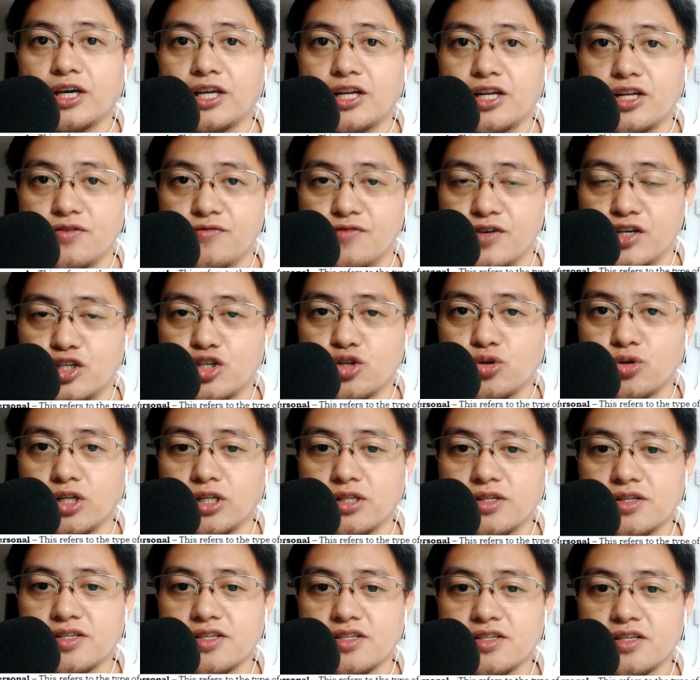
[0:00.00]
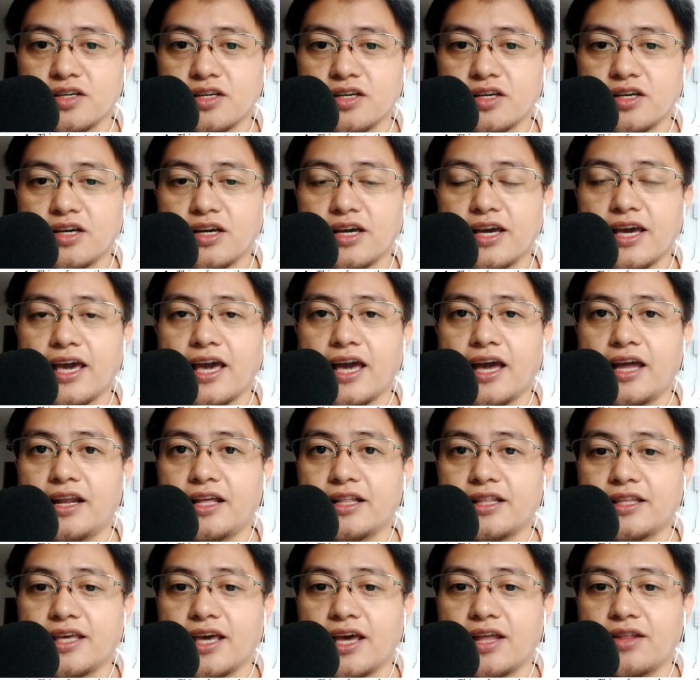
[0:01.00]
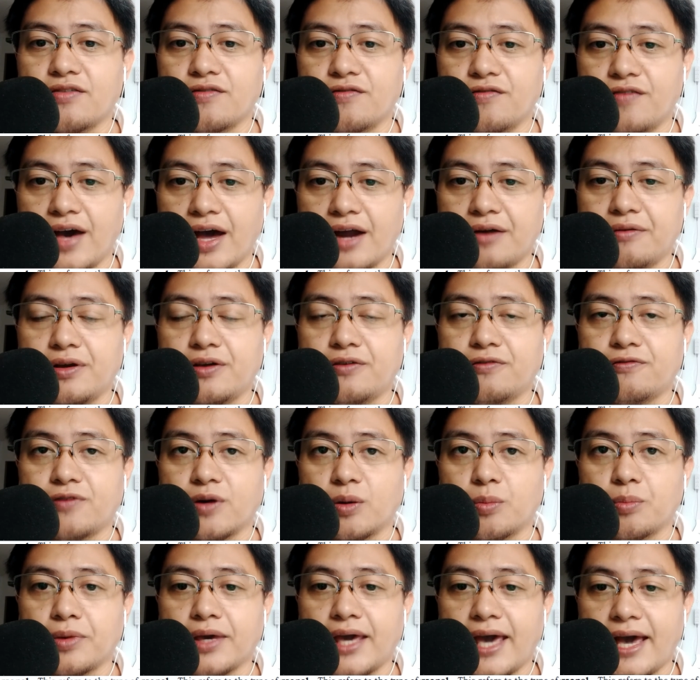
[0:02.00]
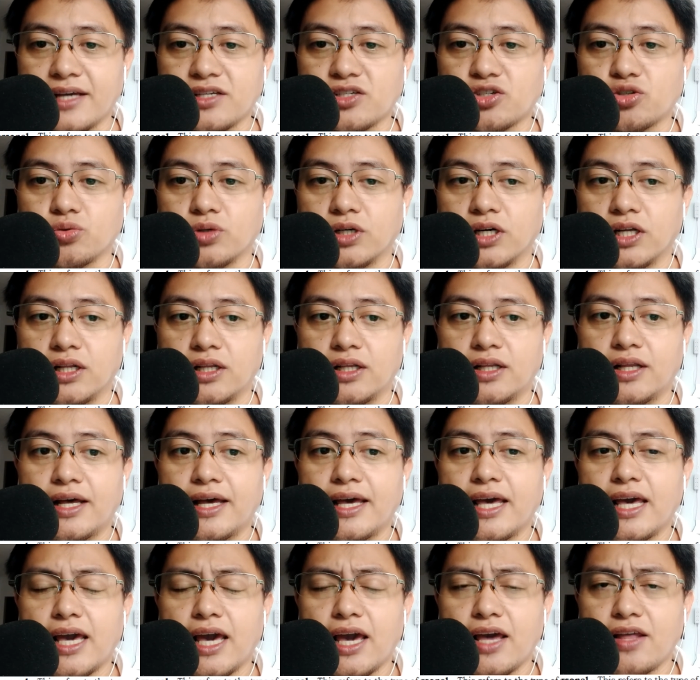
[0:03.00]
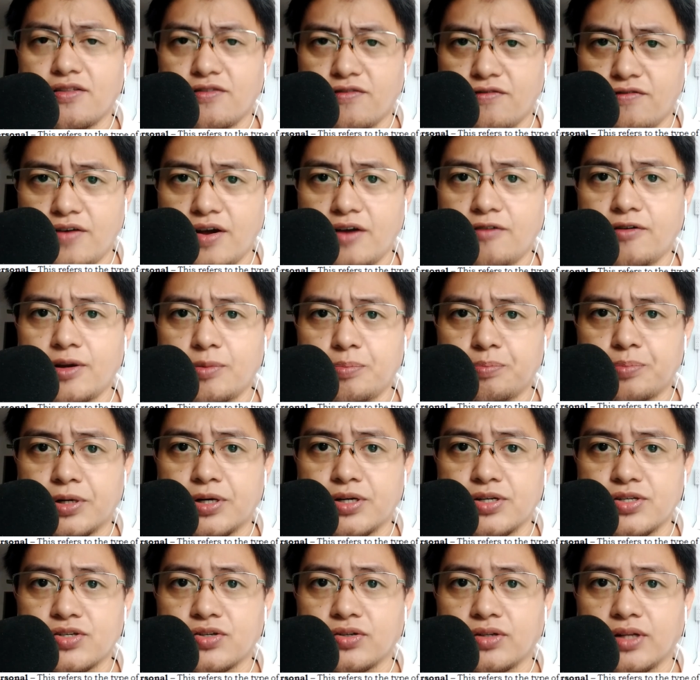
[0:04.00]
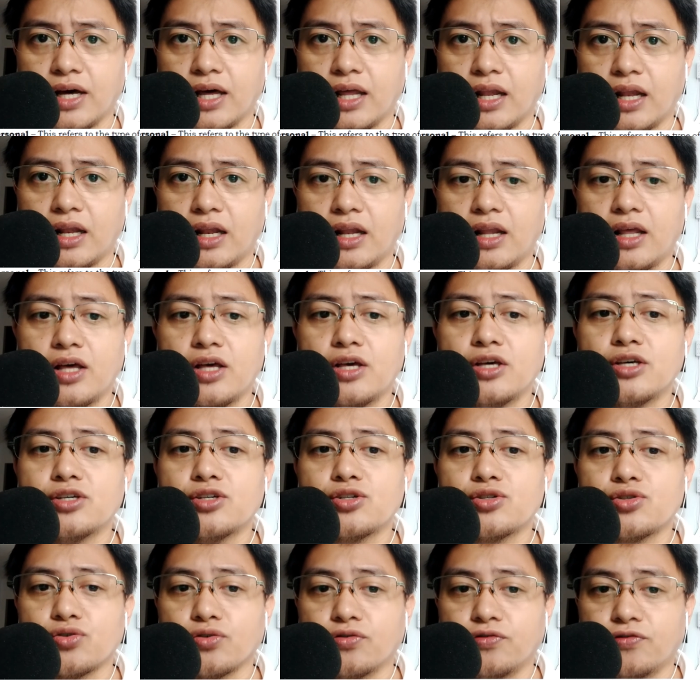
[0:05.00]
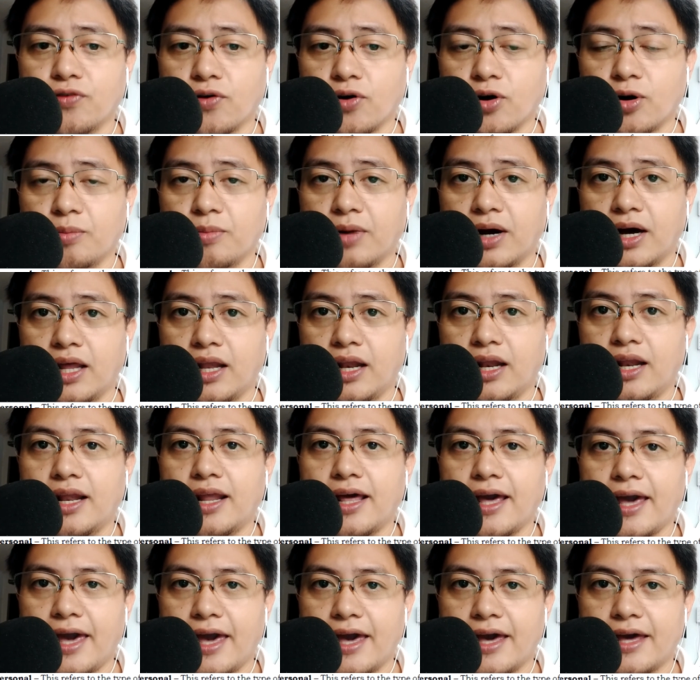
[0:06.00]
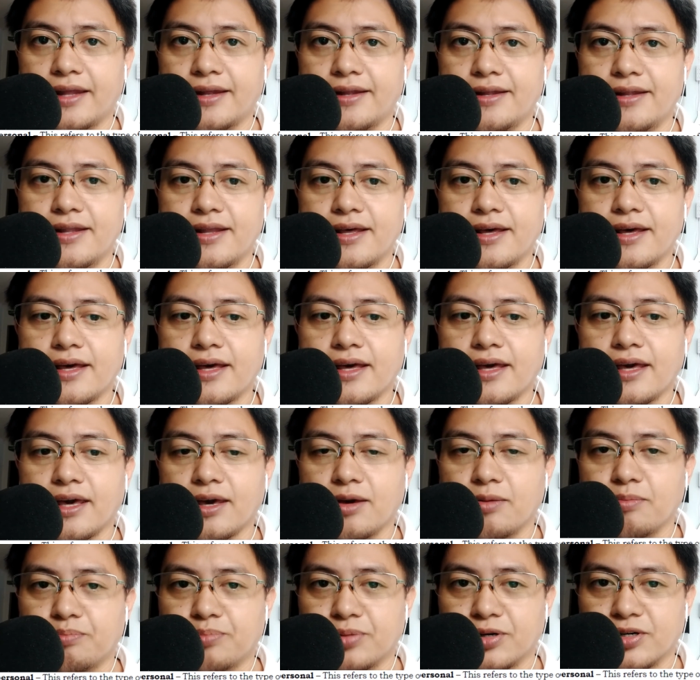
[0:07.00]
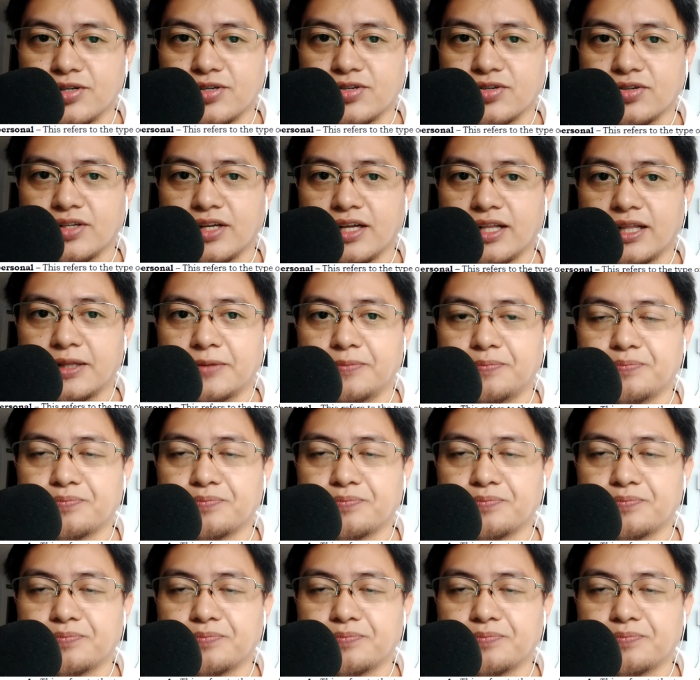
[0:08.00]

individuals and it can vary from casual and very personal to formal and impersonal.